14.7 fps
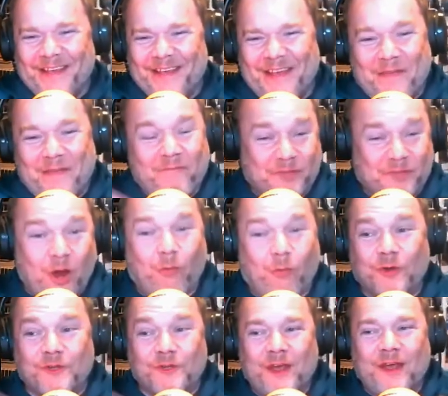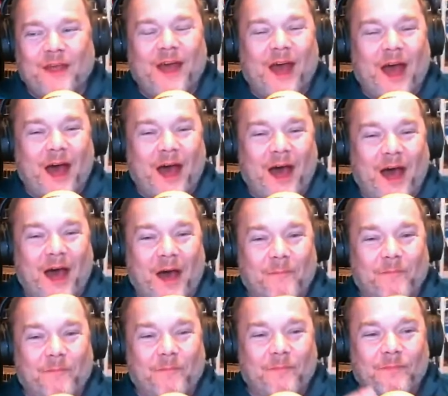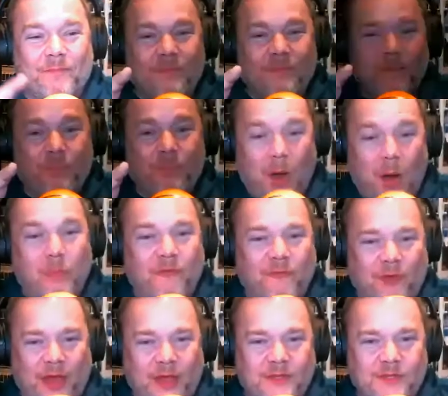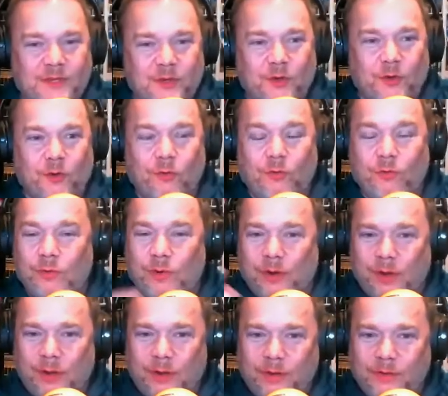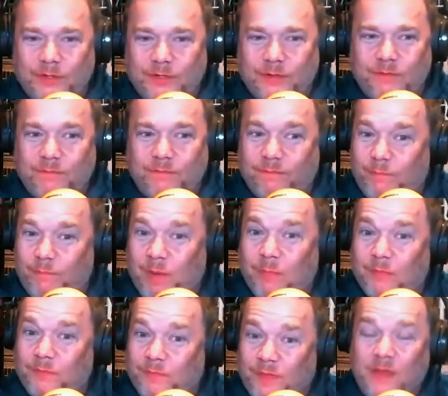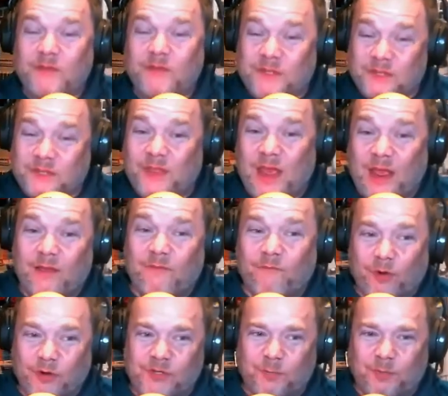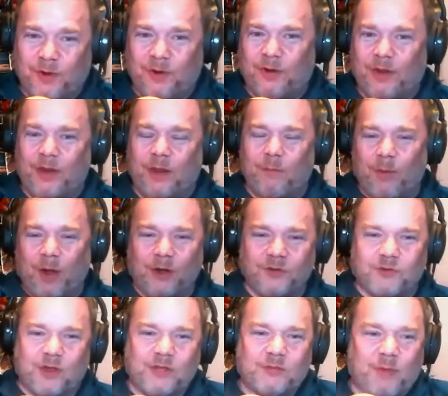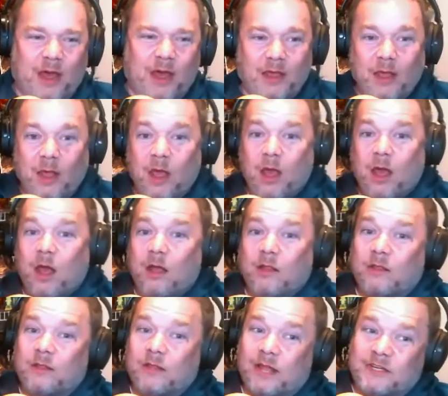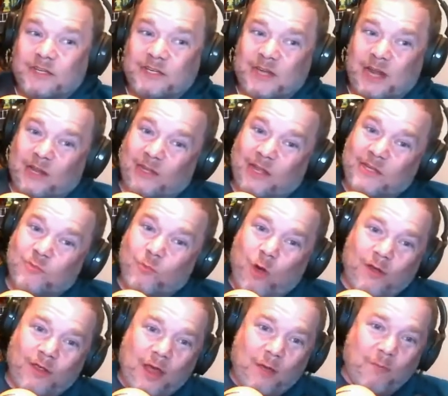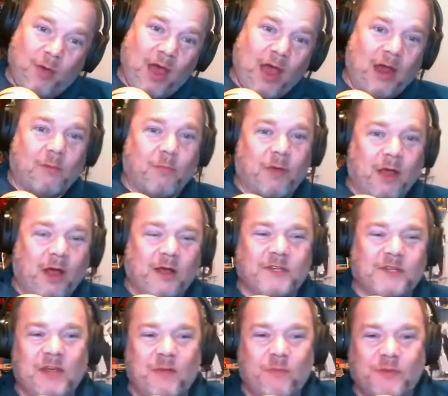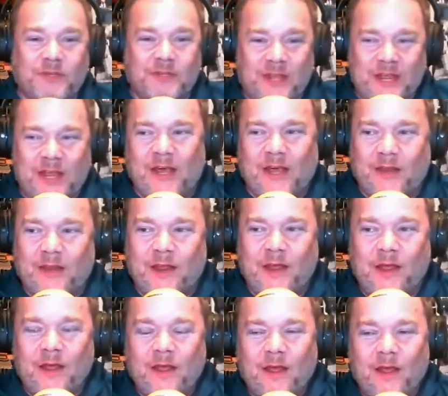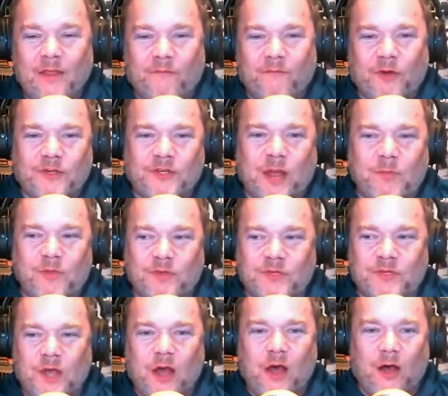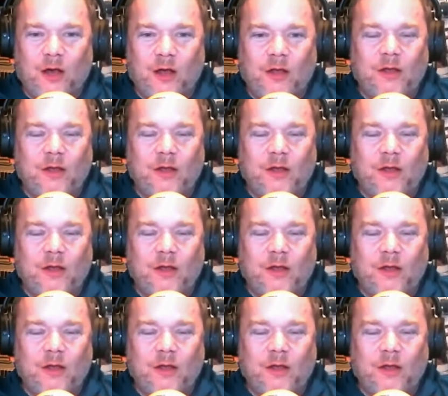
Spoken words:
Star Wars. Boba Fett, who people think first appeared in Empire Strikes Back. Right. Let's walk that back, because he was in the first time you saw